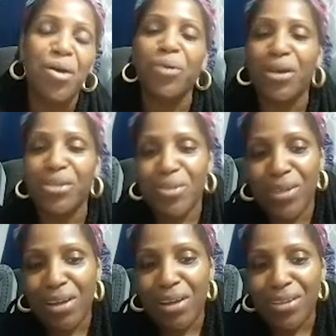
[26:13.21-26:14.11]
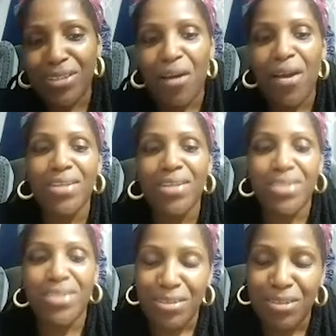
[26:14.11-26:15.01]
We also acknowledge our
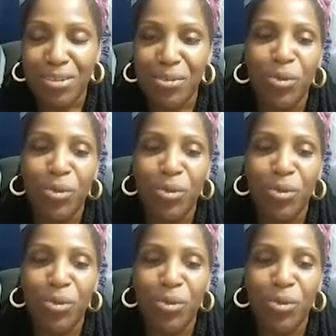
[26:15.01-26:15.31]
ancestors.